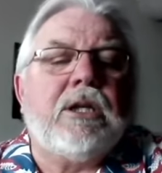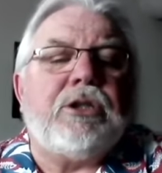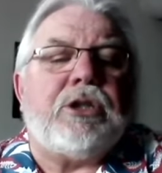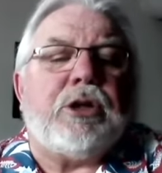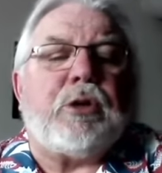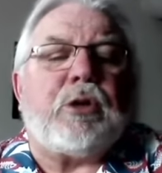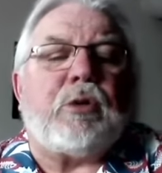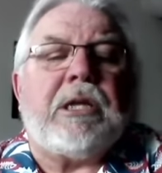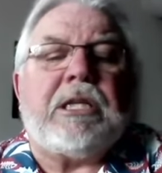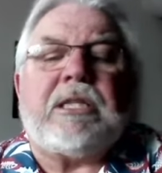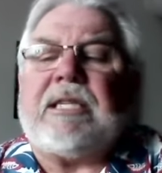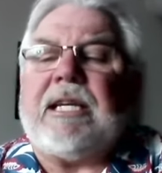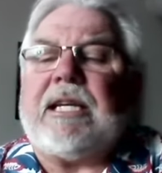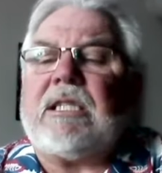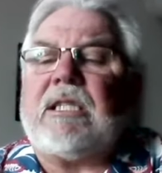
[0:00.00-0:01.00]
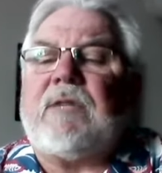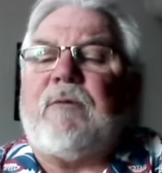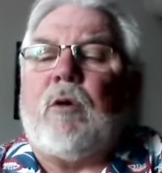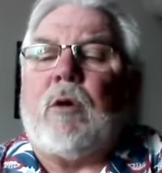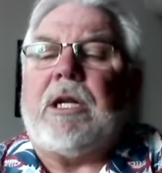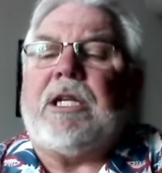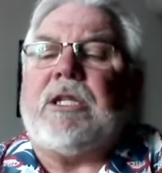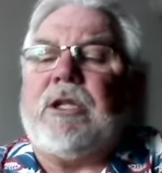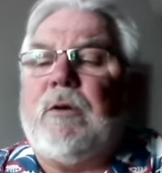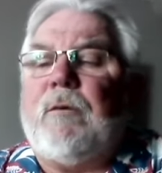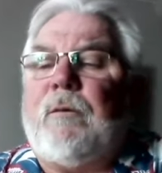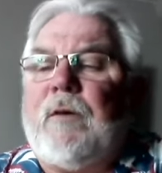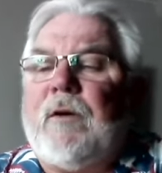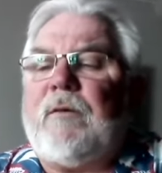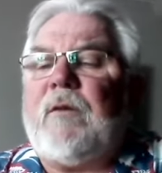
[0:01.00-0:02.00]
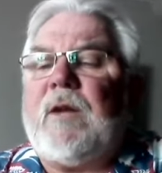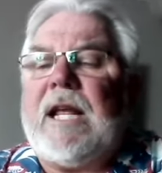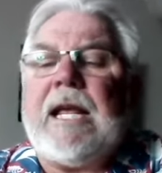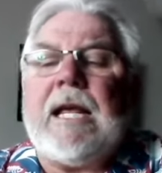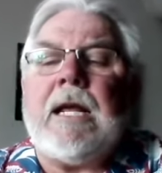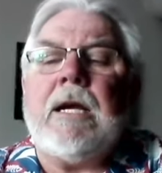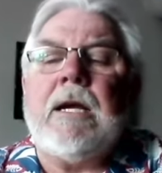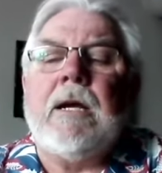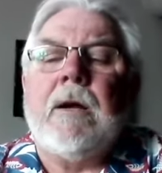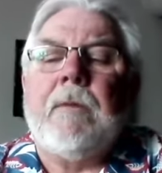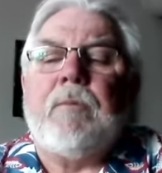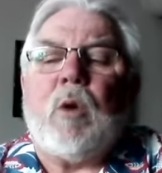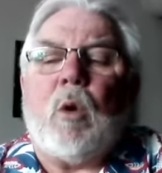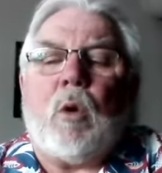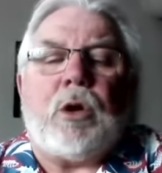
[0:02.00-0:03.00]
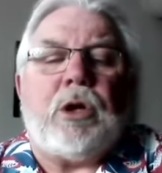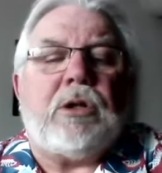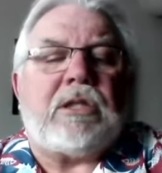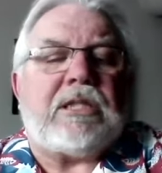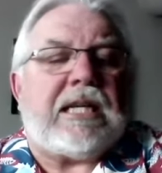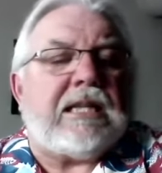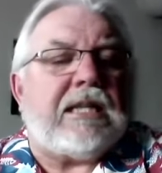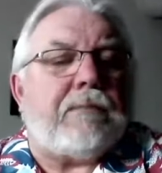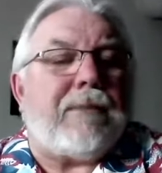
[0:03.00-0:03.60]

818-236-4250, or you send them